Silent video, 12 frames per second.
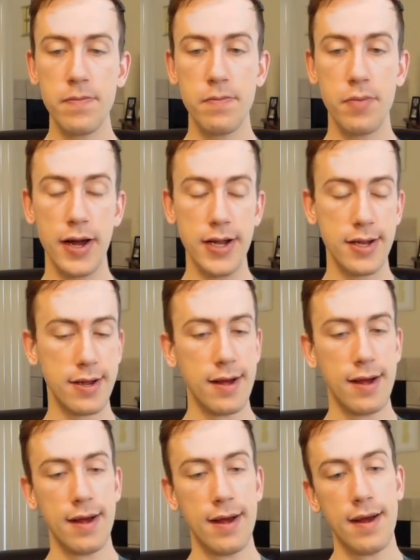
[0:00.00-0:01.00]
But
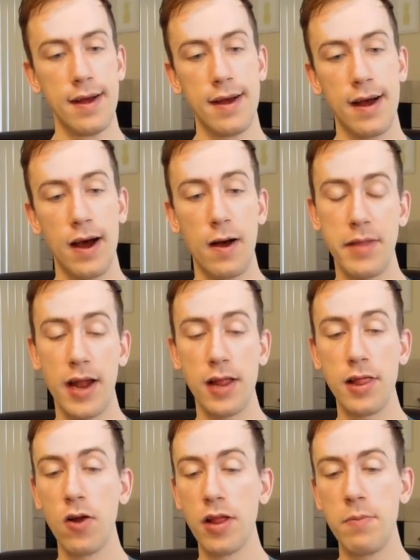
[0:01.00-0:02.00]
that
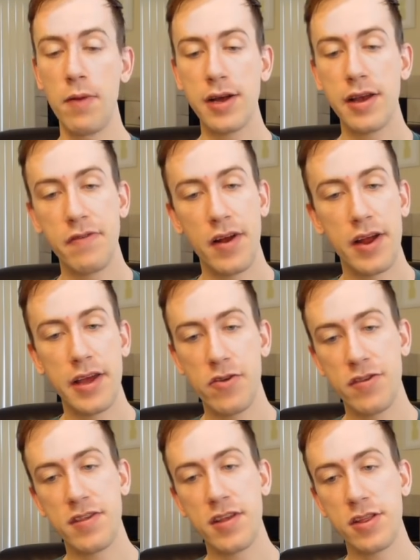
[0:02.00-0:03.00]
Alolan Muck is very
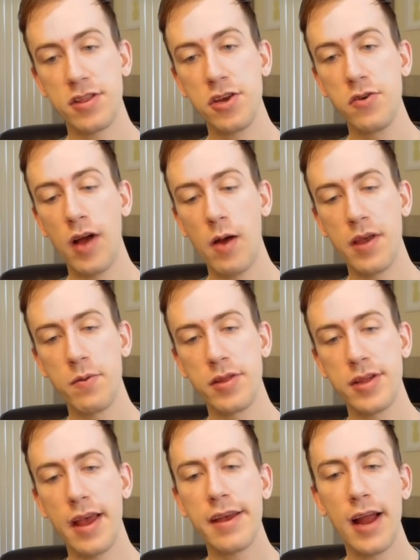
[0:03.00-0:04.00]
interesting too. I was able
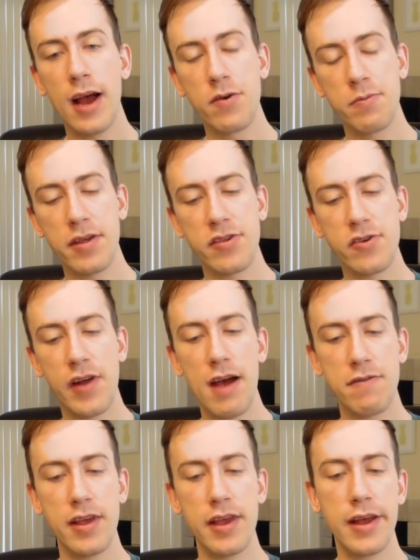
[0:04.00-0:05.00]
to take it out with my
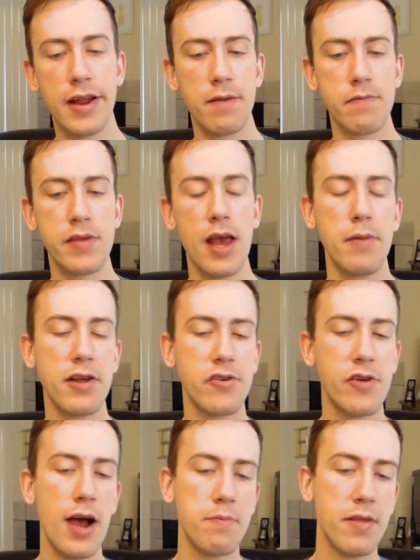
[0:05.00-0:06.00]
Scrafty, and I kept my
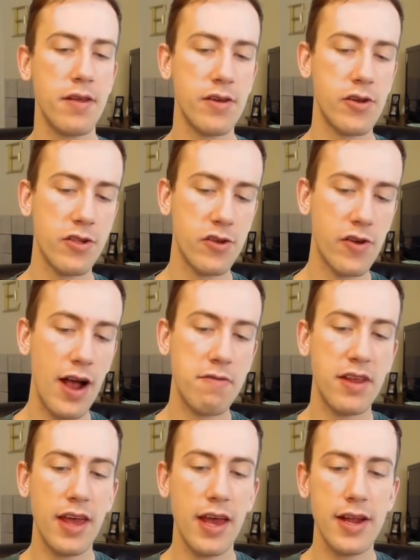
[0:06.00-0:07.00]

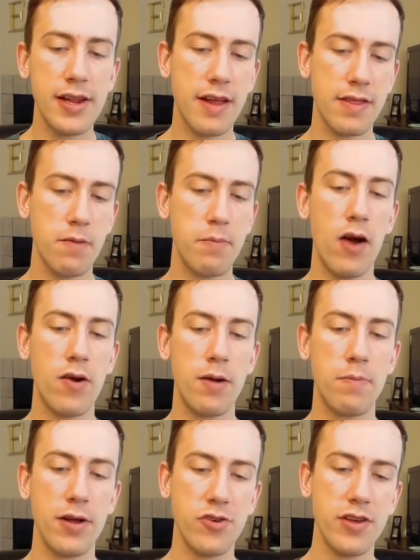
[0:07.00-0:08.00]
Scrafty in, got some
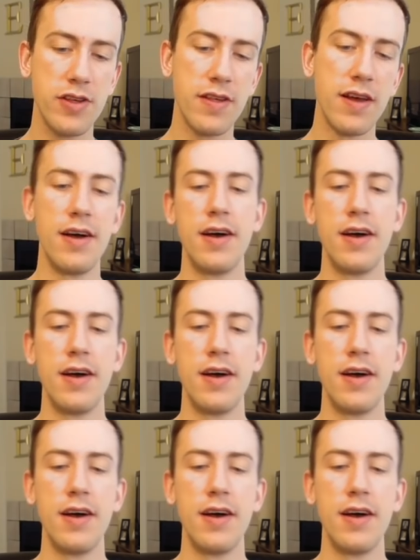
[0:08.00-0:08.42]
power-up punches.